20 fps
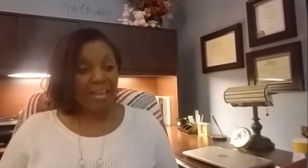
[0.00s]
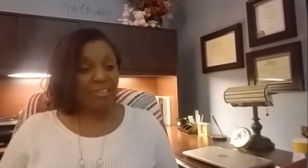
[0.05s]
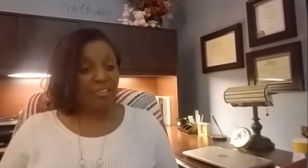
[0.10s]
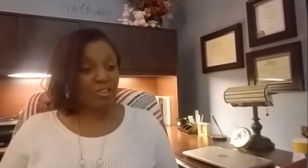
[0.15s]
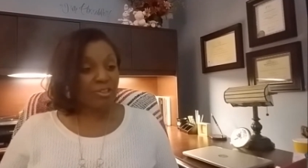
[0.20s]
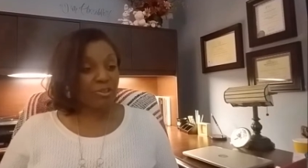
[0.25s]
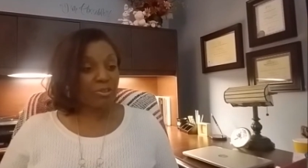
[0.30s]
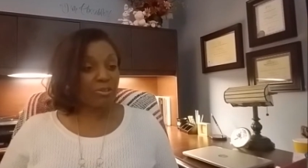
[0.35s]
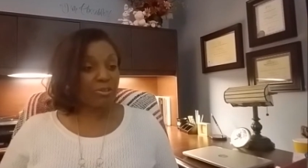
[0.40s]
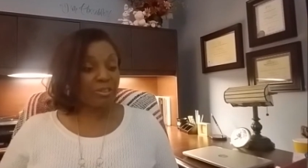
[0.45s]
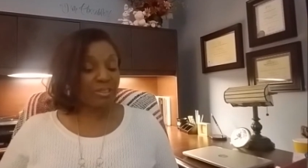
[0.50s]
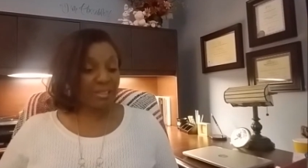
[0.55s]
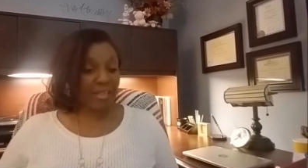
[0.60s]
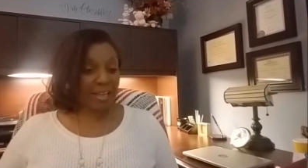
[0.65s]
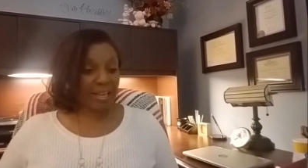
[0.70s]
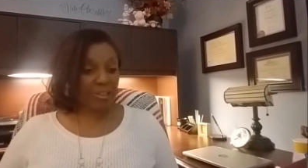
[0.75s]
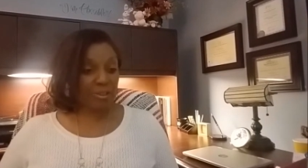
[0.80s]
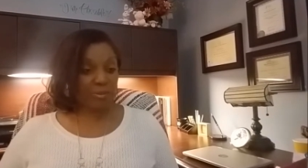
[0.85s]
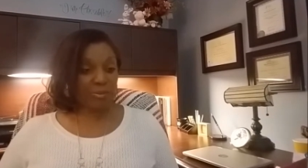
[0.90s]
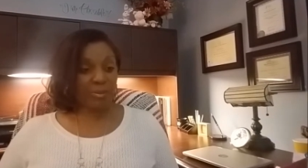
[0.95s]
A secure
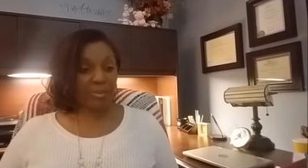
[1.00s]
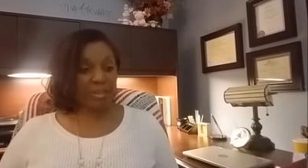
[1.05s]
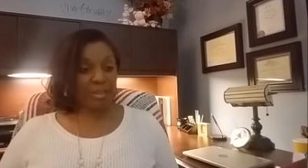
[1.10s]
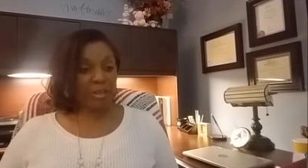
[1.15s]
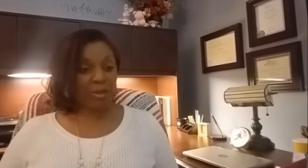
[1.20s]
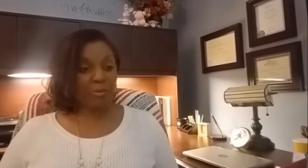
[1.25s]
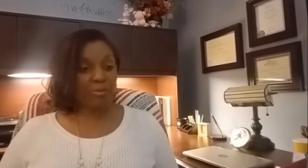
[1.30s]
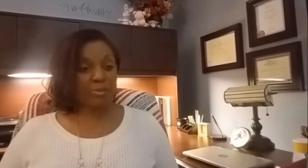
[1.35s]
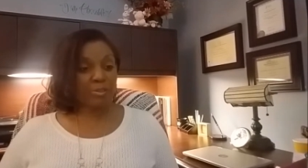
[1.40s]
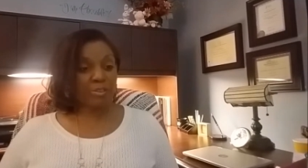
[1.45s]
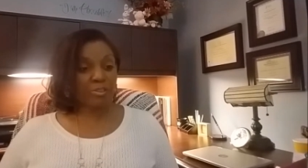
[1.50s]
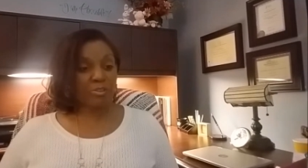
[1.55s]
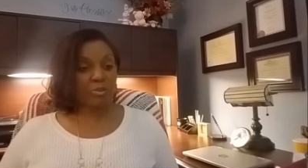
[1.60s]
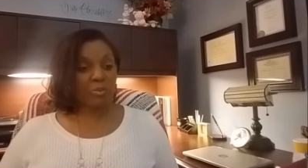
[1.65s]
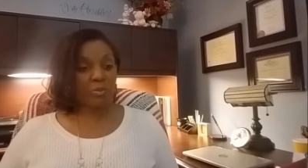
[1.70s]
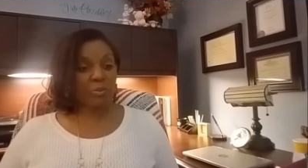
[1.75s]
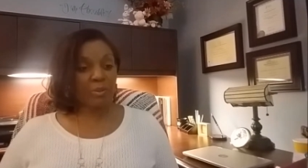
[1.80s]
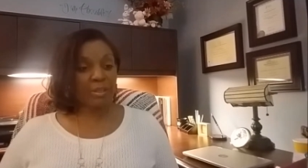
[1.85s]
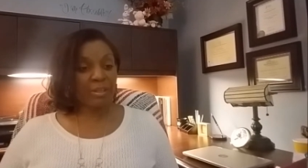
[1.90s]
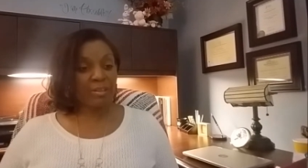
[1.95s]
attachment helps
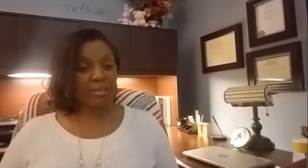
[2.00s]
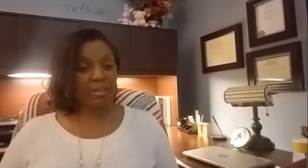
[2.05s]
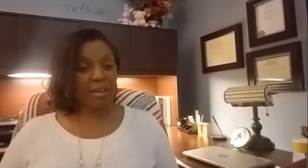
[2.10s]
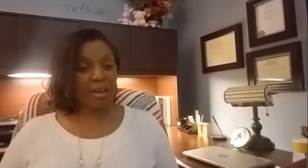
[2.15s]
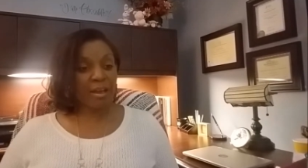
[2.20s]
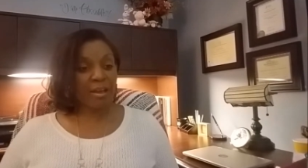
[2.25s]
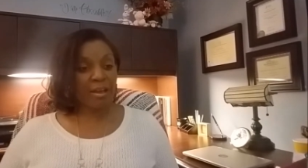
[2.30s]
us with